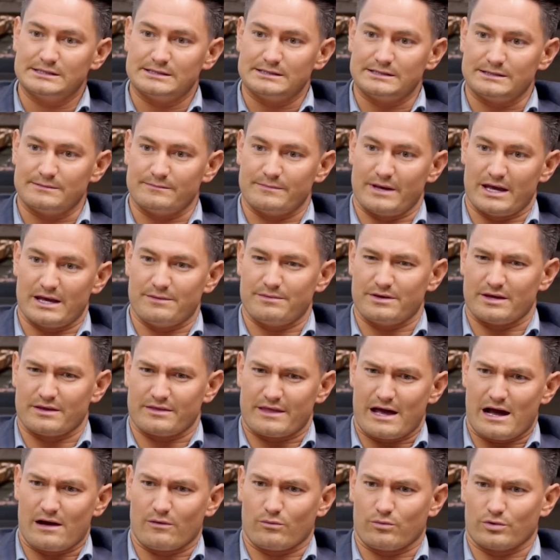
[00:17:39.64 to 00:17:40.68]
And maybe in
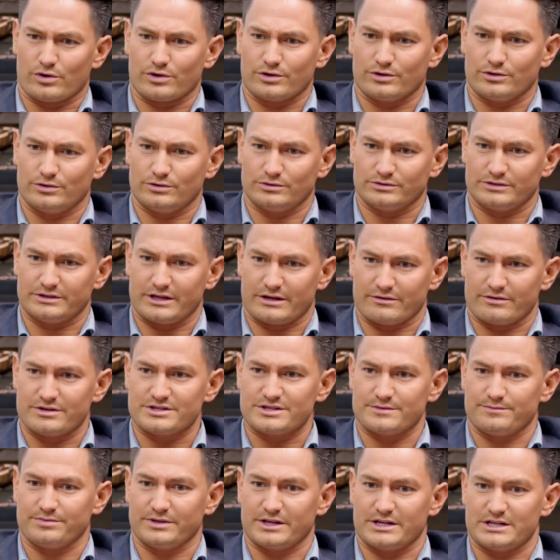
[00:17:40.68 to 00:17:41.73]
that world, there is
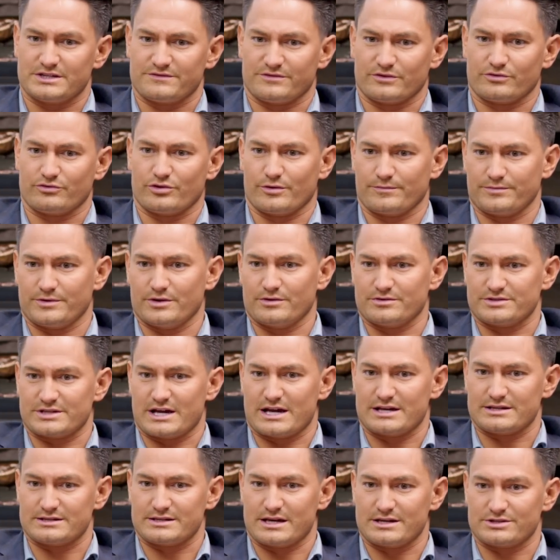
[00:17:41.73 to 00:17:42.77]
a place for cryptos
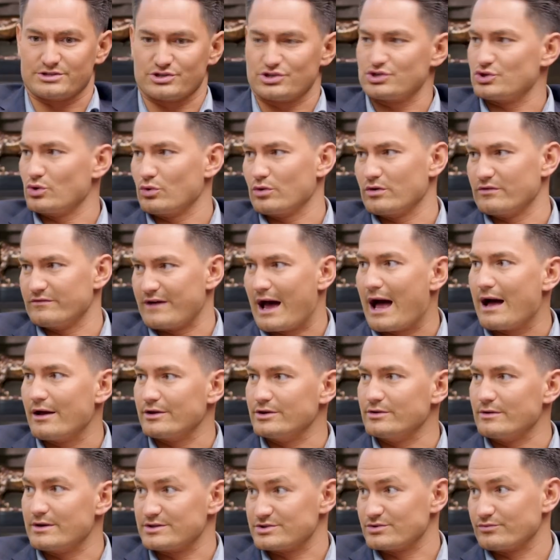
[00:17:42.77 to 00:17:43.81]
as a store of
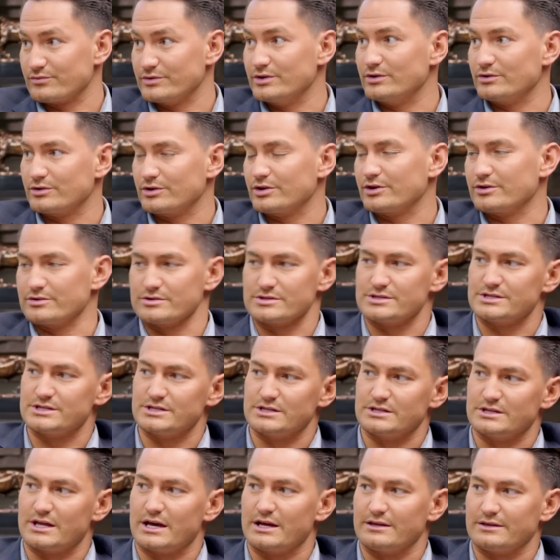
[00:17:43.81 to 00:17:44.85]
value, as a real
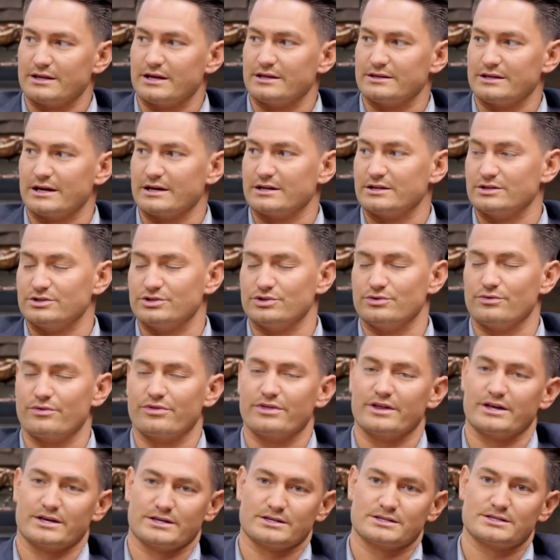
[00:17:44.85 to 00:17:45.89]
currency that can do
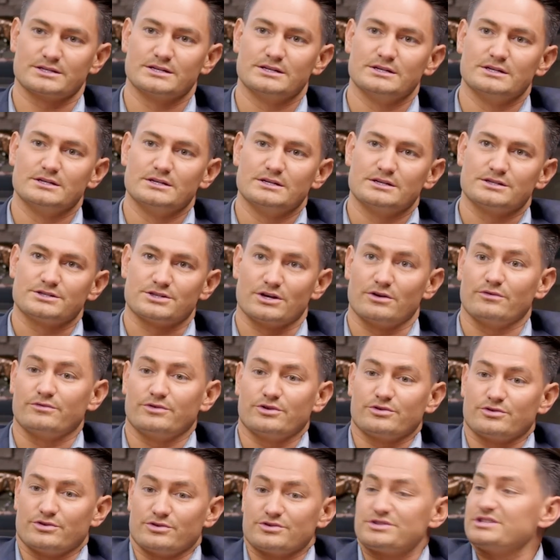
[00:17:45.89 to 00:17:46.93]
things. So
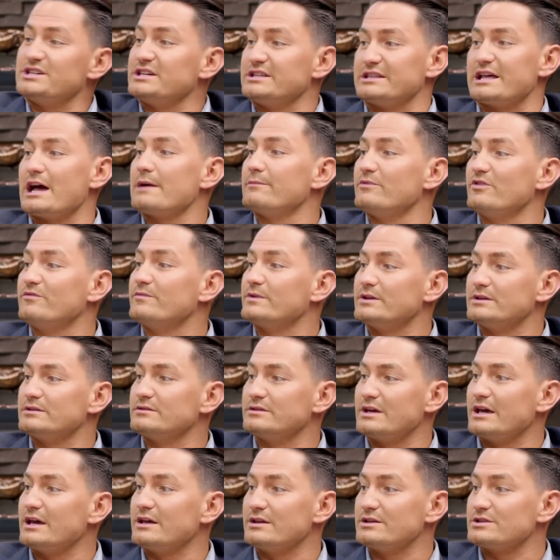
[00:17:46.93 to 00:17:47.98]
you're seeing that movement
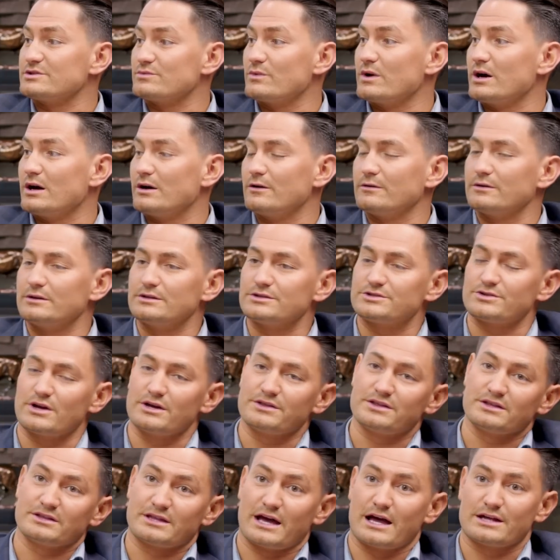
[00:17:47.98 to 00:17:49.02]
gain as well. And so I
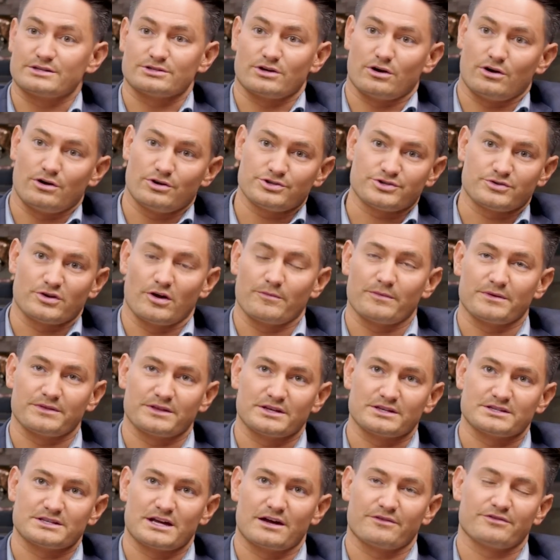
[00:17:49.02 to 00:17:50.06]
think that's also helping
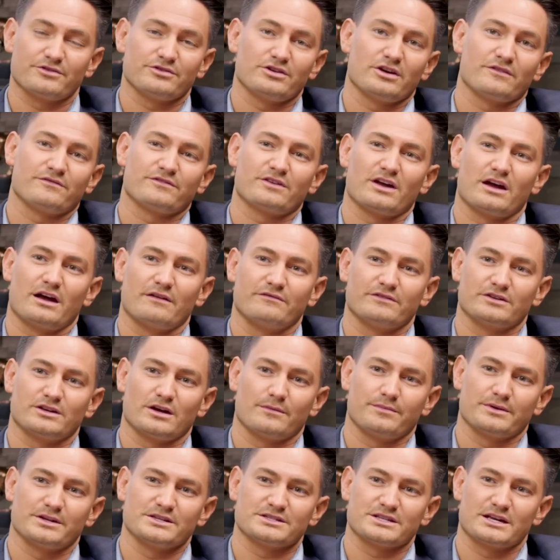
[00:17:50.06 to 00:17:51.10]
things out. Then you have having
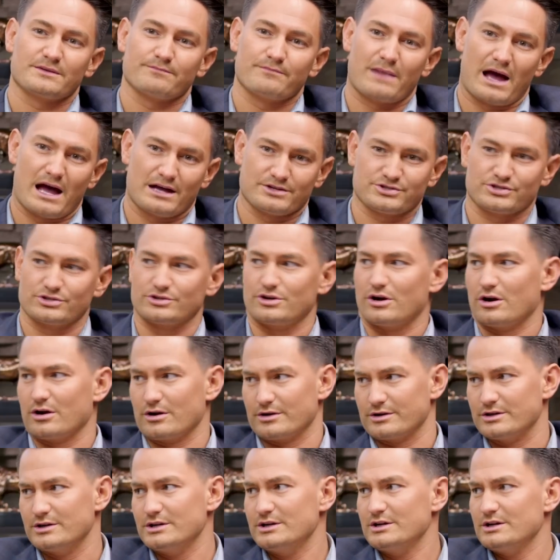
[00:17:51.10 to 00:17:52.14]
companies like
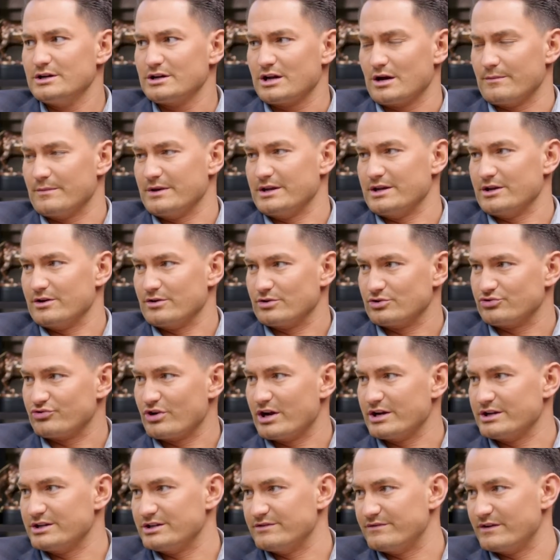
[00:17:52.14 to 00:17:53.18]
MasterCard come in here and
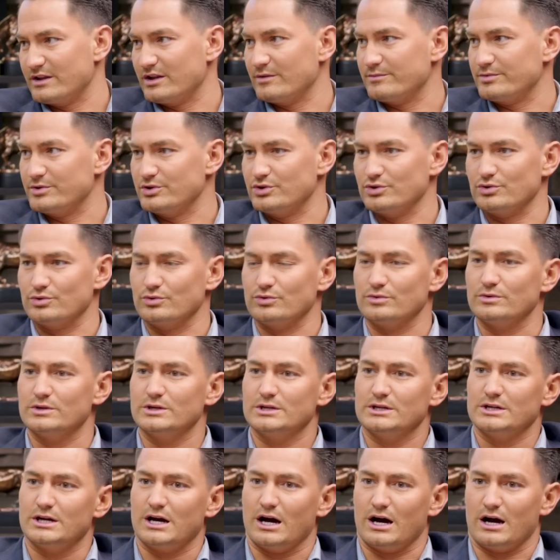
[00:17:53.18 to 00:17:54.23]
trying to develop new
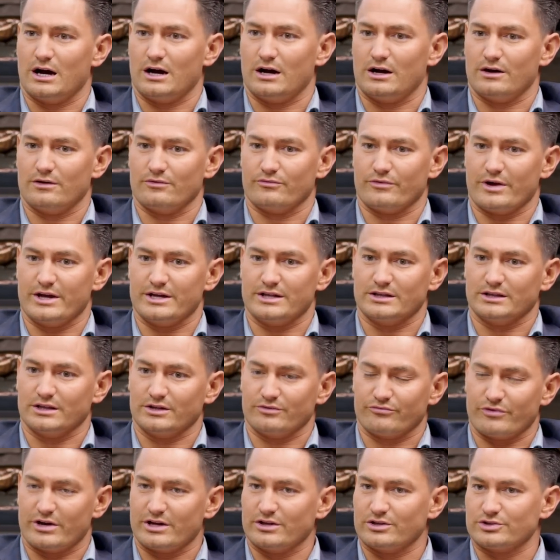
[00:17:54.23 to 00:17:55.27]

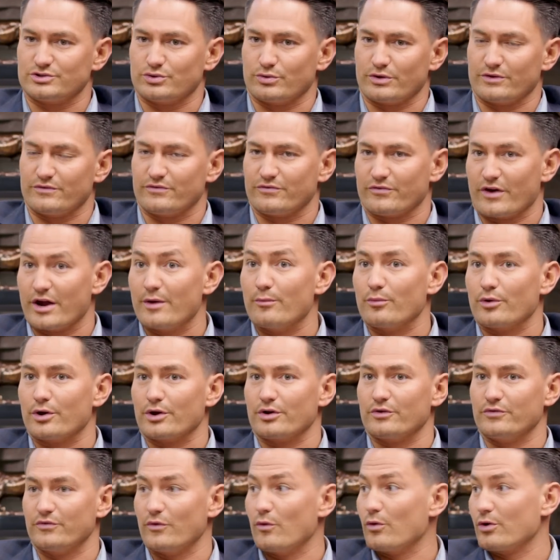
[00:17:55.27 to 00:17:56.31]
regulatory
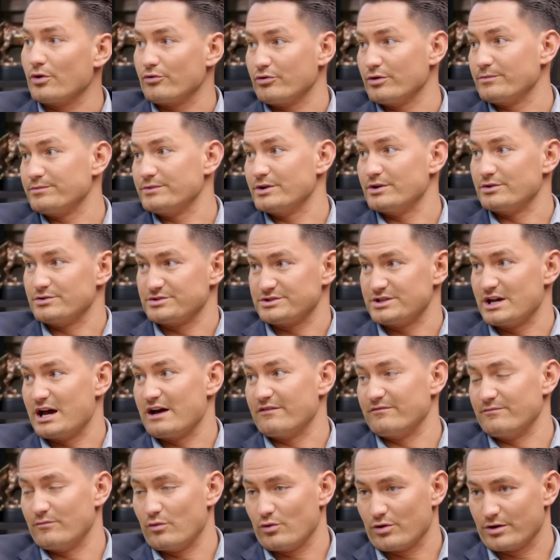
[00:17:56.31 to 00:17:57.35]
framework for cryptos to
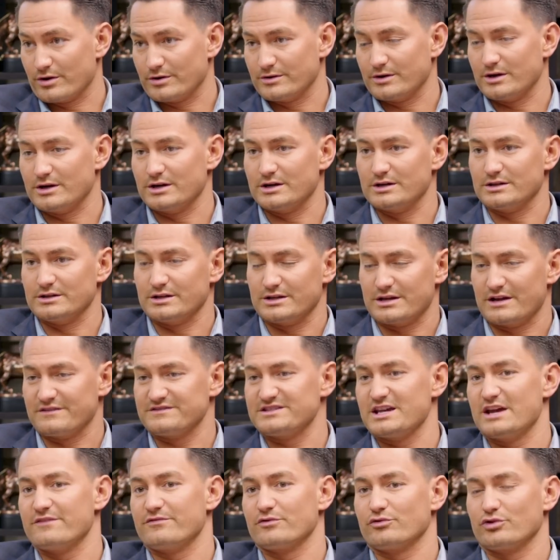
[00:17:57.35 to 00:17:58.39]
have more, have
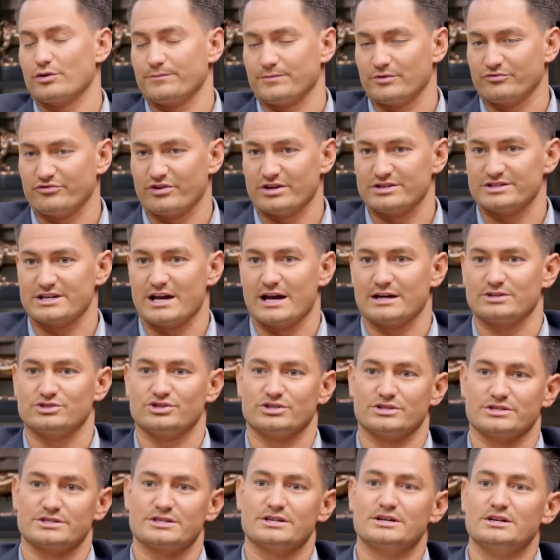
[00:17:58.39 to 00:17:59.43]
safer crypto
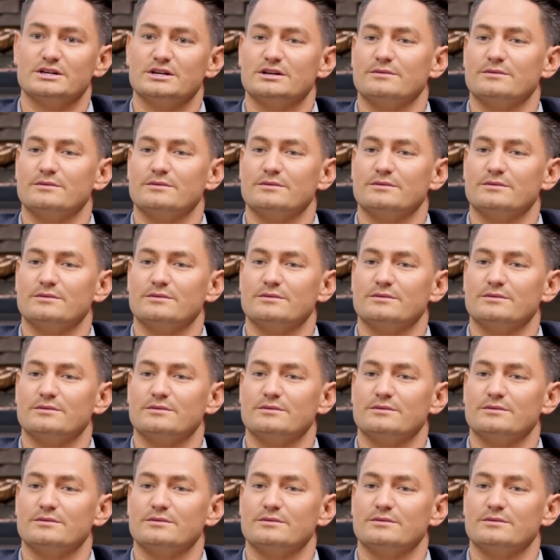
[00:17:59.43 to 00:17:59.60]
transactions.